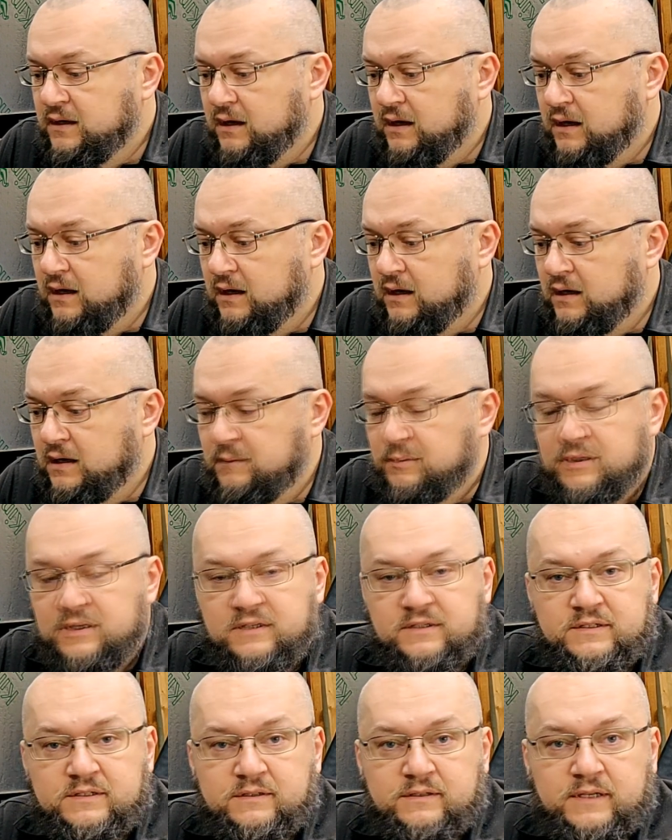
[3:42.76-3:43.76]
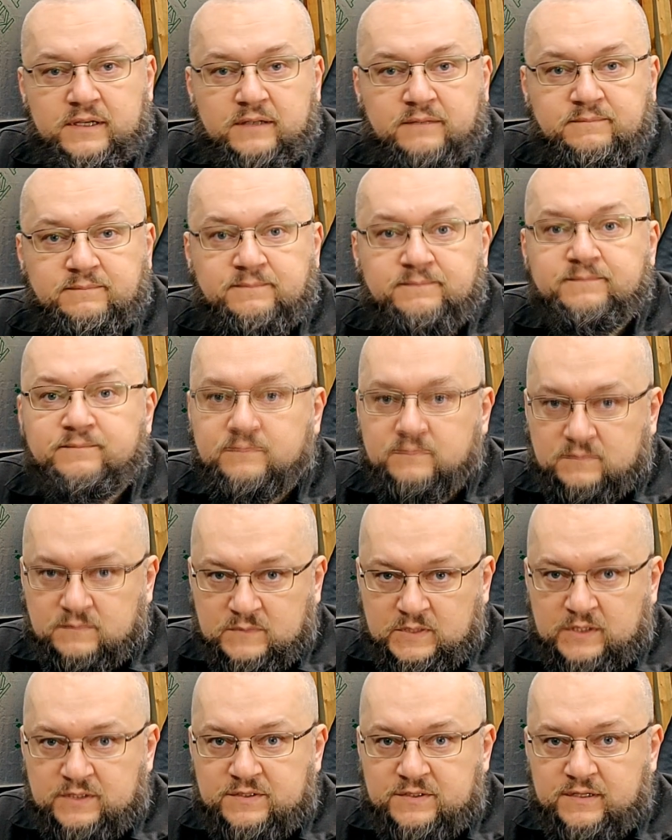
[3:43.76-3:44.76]
But until then,
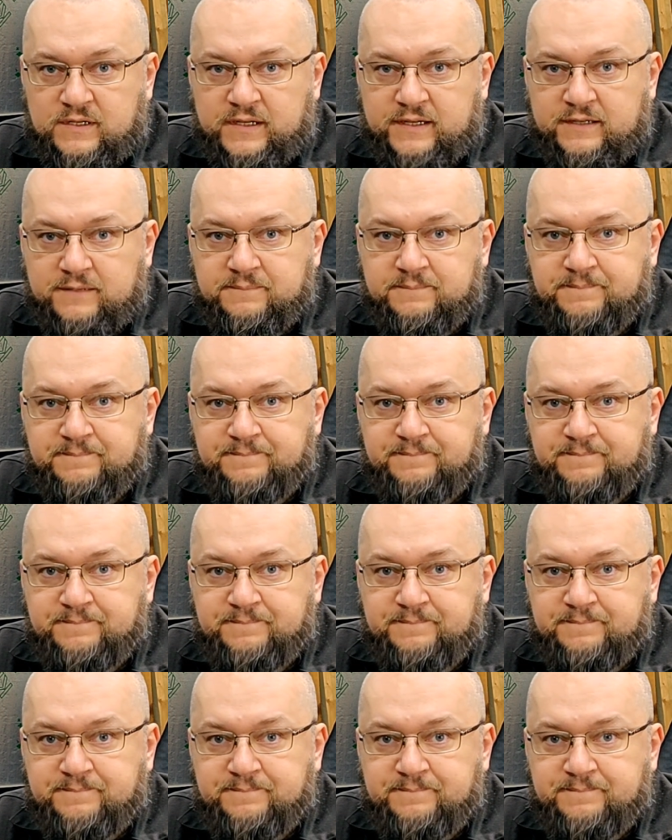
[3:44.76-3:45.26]
I'll see you later.